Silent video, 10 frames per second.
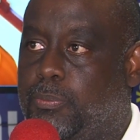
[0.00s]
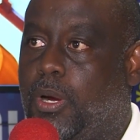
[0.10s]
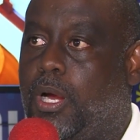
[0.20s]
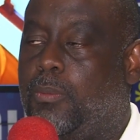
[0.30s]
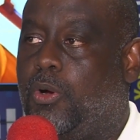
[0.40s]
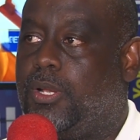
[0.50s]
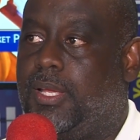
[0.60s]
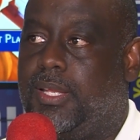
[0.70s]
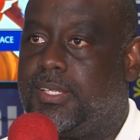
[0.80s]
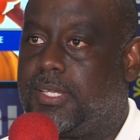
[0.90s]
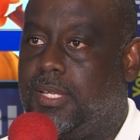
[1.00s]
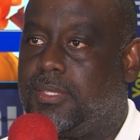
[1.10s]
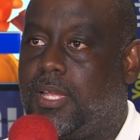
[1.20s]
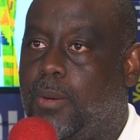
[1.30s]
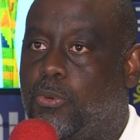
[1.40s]
paramount in this
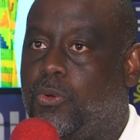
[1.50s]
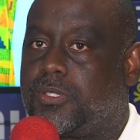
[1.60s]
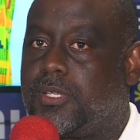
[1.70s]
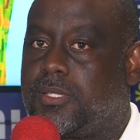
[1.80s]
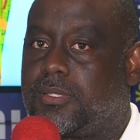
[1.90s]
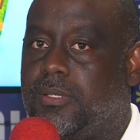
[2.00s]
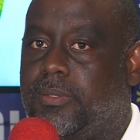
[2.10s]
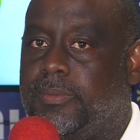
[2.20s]
entire process.